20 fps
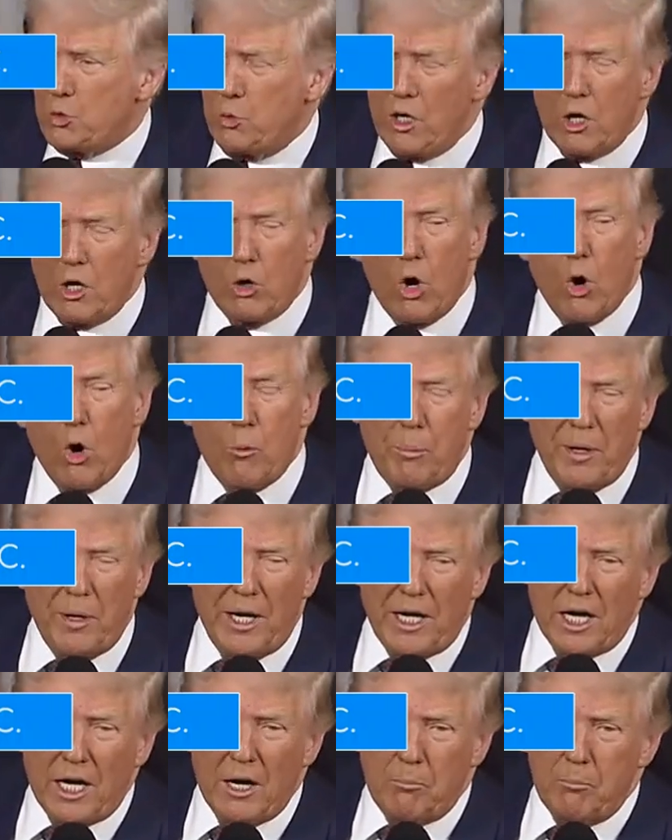We are
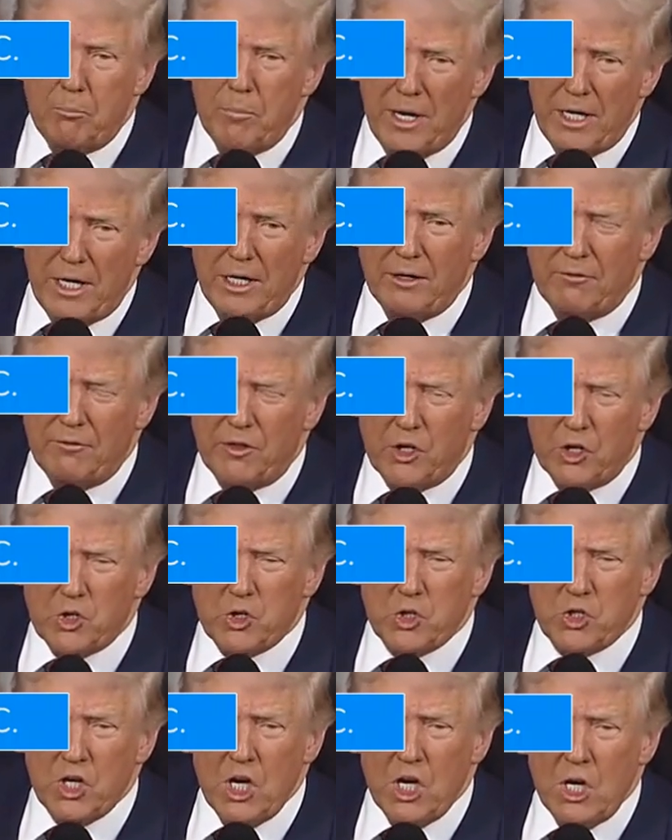opening up many of
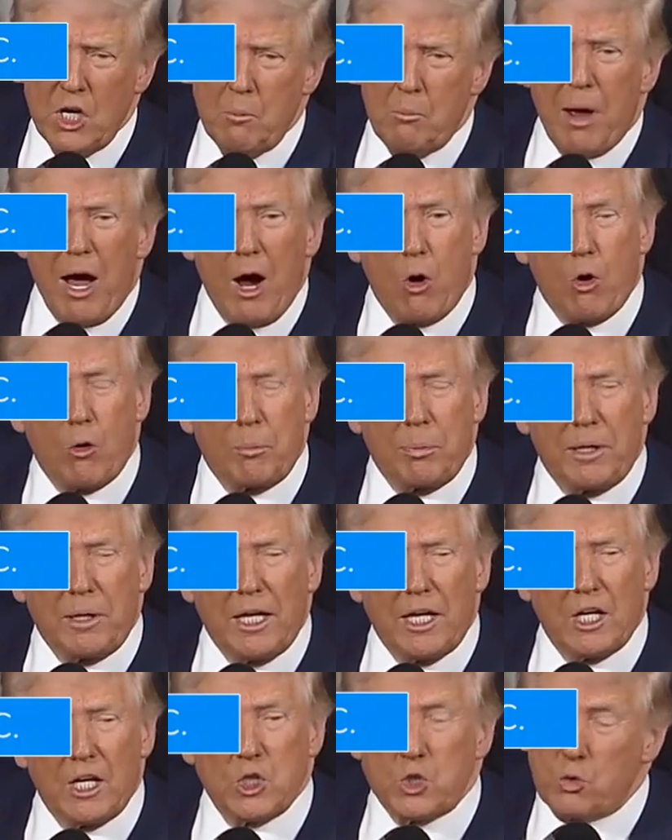those power
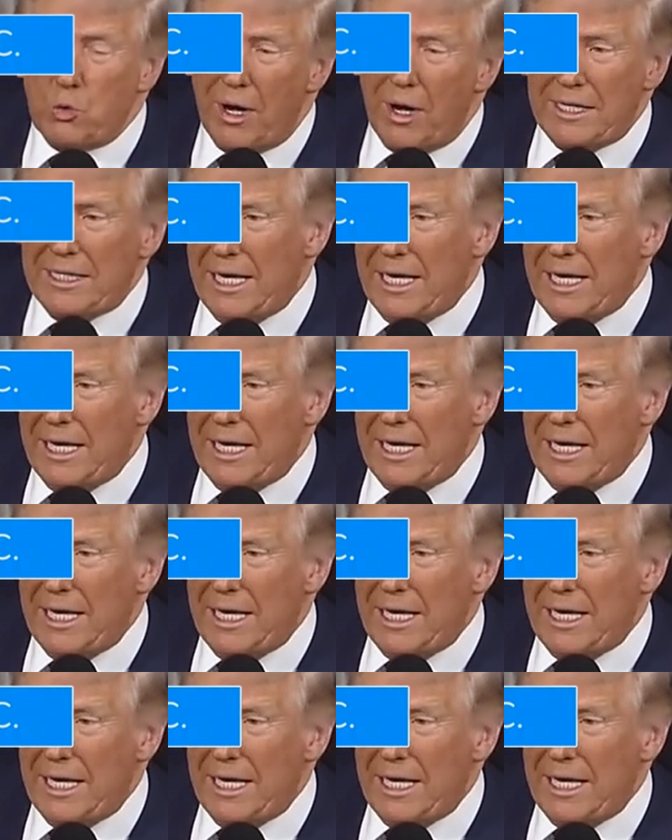plants right